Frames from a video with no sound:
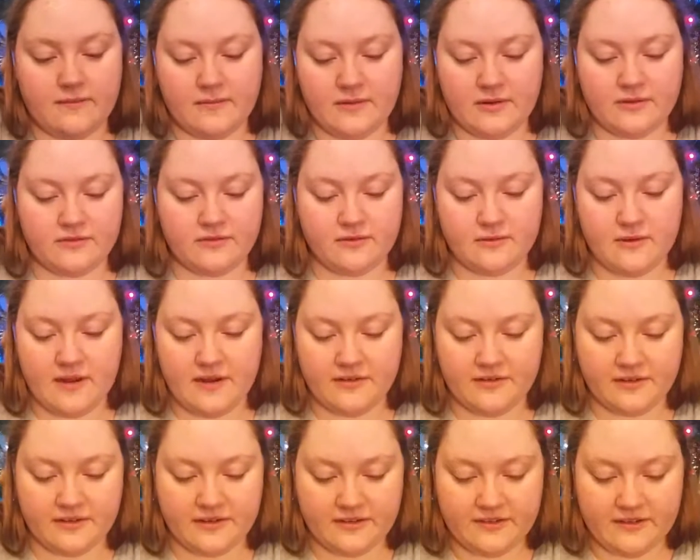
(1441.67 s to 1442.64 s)
I'm not sure why
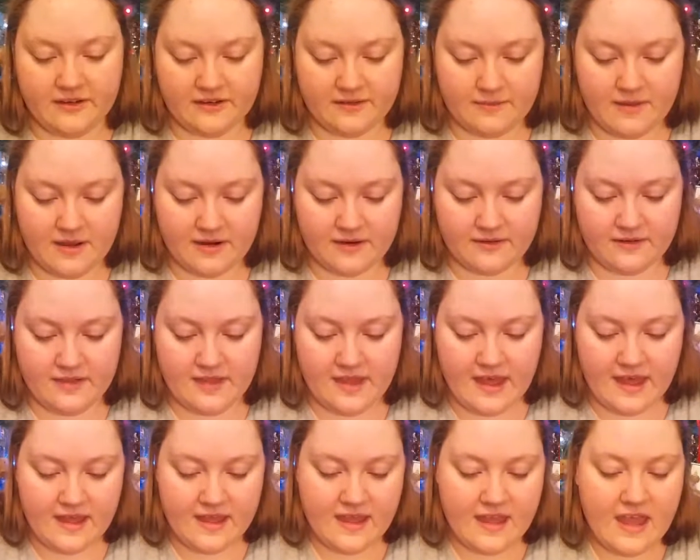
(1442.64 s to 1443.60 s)
it's got a stitch marker in
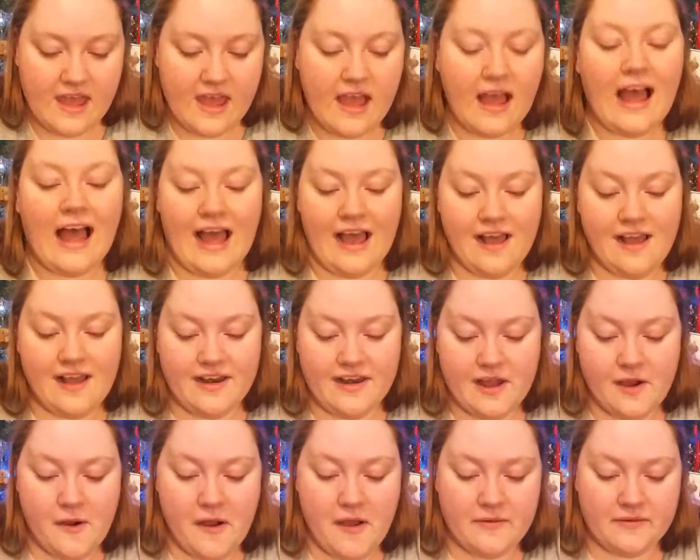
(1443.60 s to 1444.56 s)
there. Ah, I
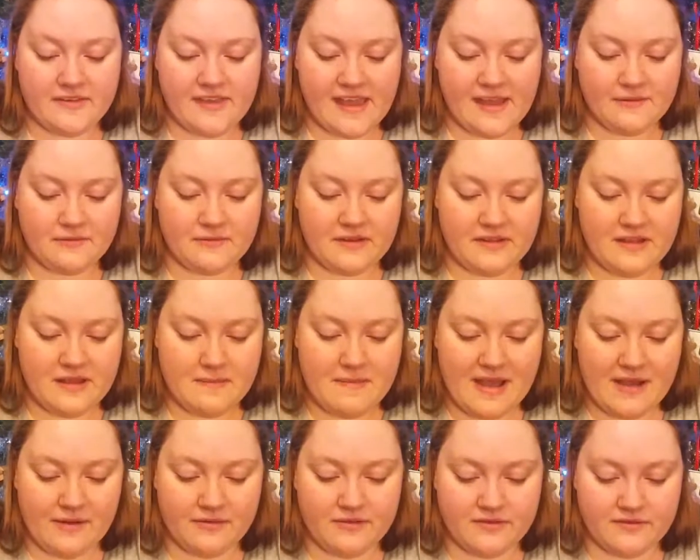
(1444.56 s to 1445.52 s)
know, I was counting the
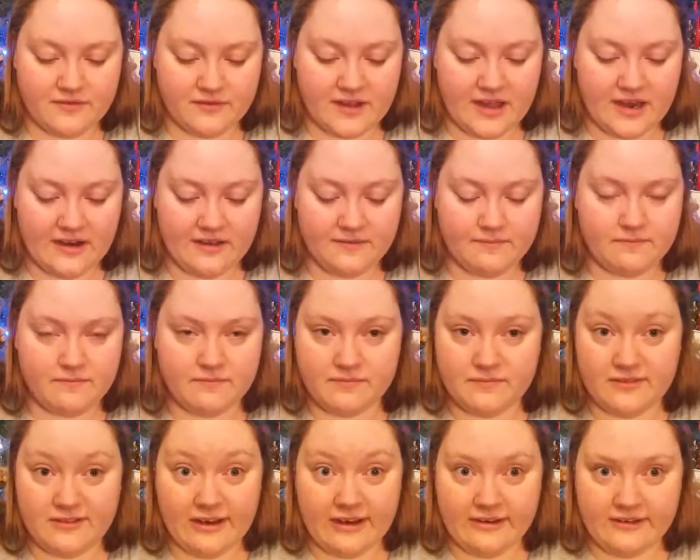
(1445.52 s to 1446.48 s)
amount of colour
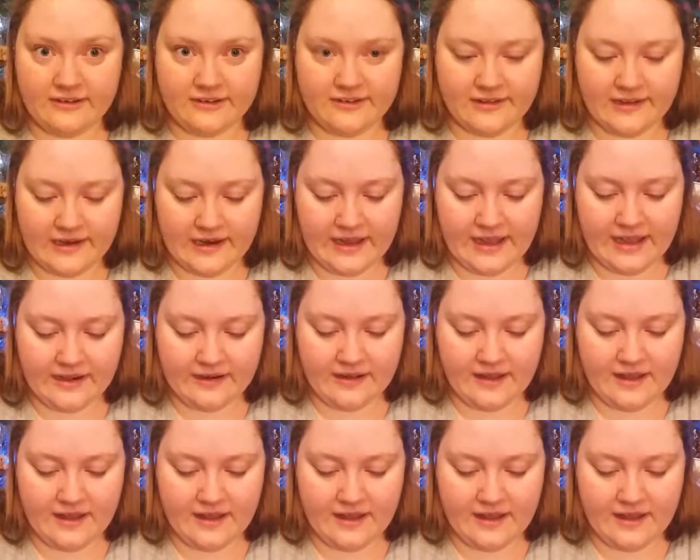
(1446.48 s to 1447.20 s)
changes that I had.